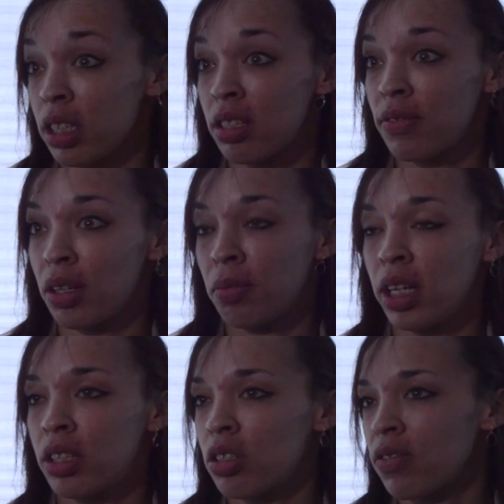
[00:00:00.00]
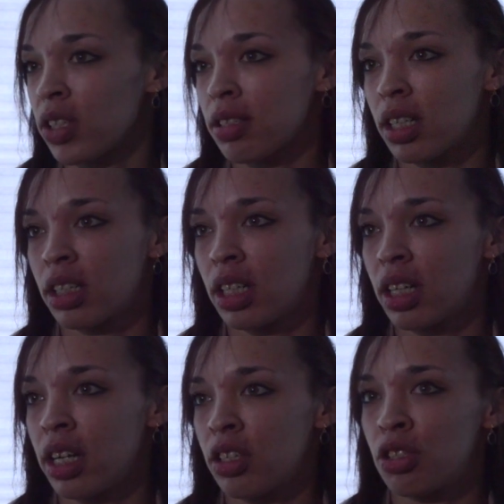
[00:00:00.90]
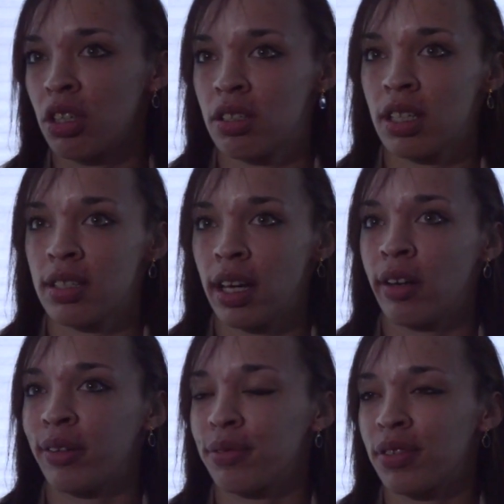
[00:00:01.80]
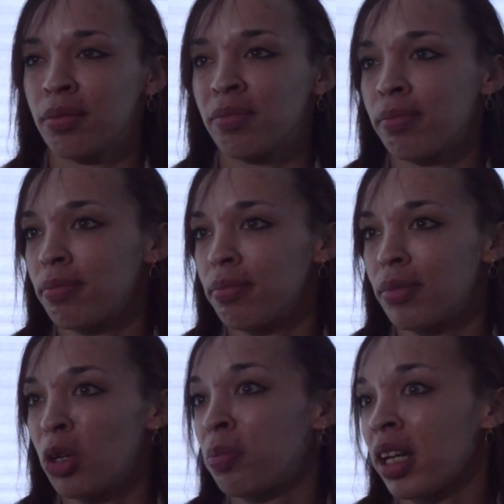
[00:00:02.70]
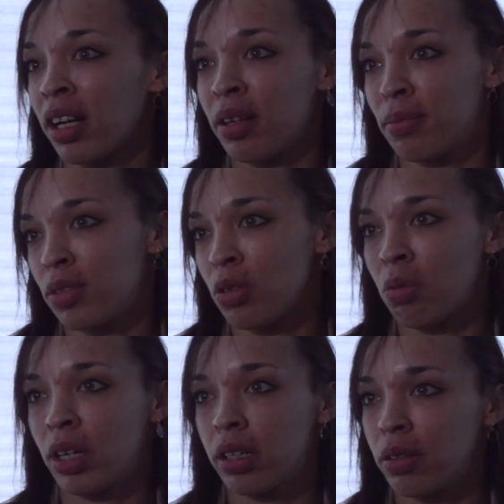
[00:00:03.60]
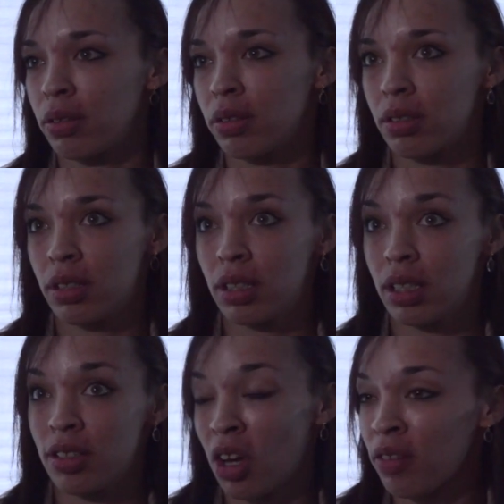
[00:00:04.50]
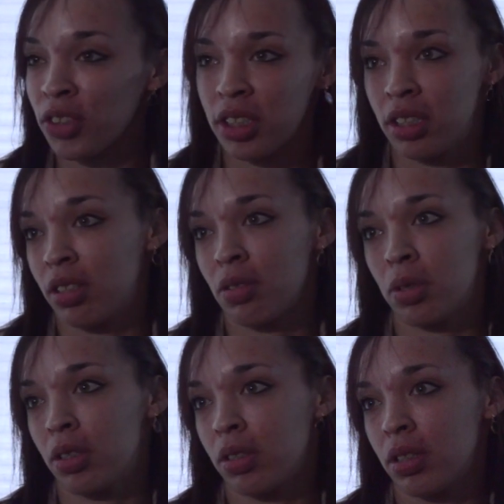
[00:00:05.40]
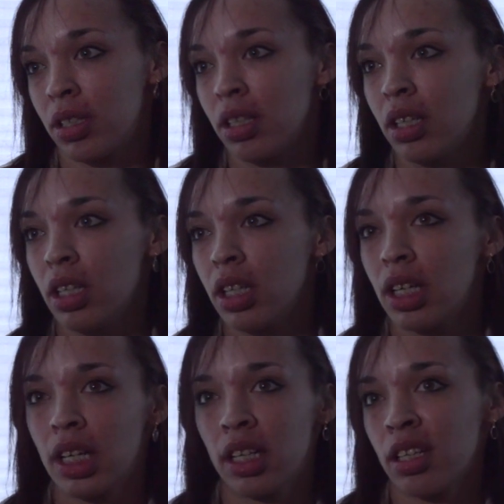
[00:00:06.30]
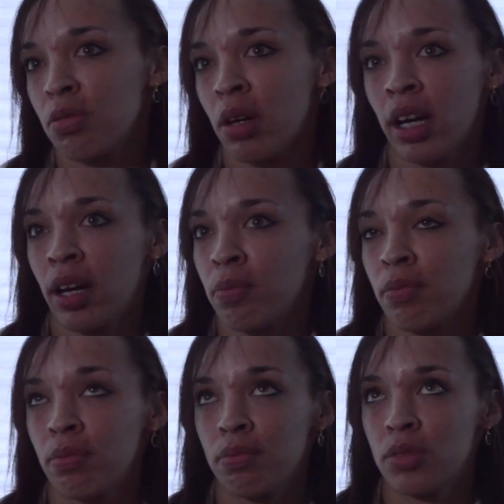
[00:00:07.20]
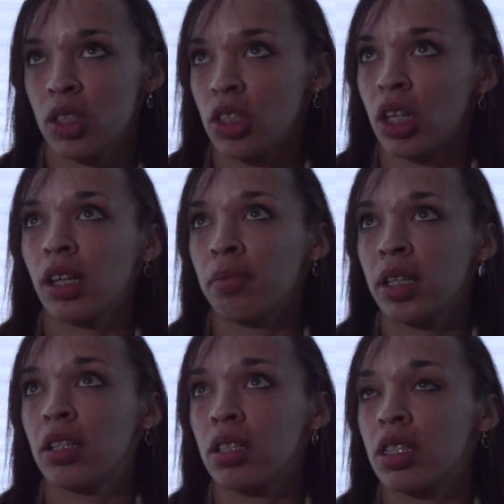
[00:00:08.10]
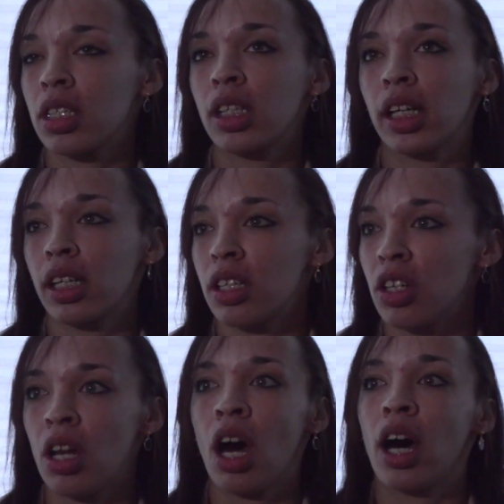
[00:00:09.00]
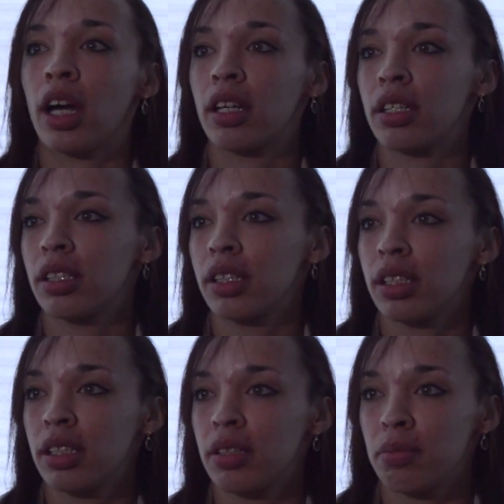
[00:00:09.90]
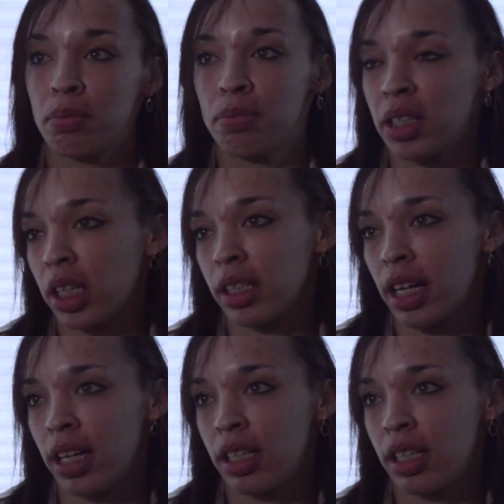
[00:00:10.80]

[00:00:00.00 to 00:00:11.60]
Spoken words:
least for me, it just feels like that it kind of shuts us out from opening up to what is offered in this world. And that's why I'm determined to like not be like that.